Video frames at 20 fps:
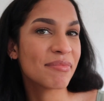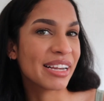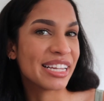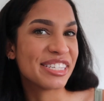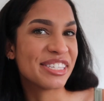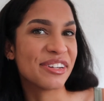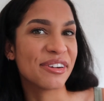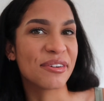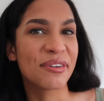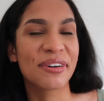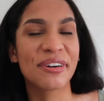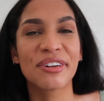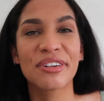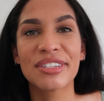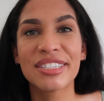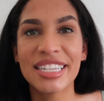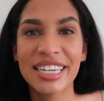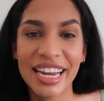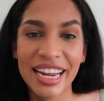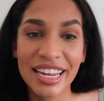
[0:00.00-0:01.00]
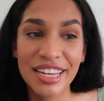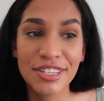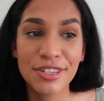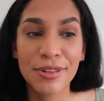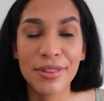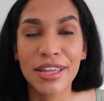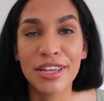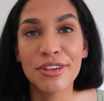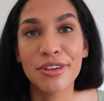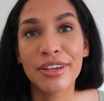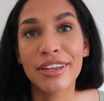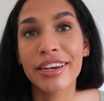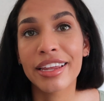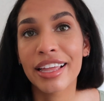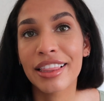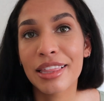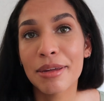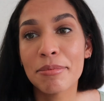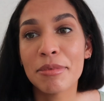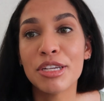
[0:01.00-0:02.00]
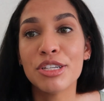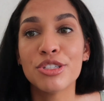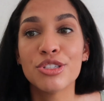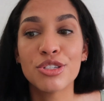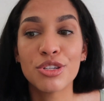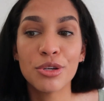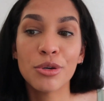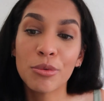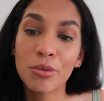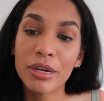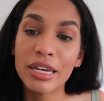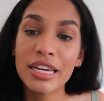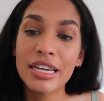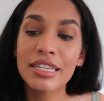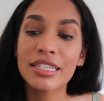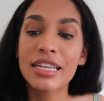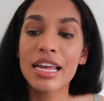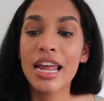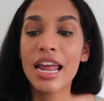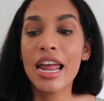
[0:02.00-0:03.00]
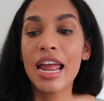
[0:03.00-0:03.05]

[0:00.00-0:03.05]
place your order today so that you could get them in two weeks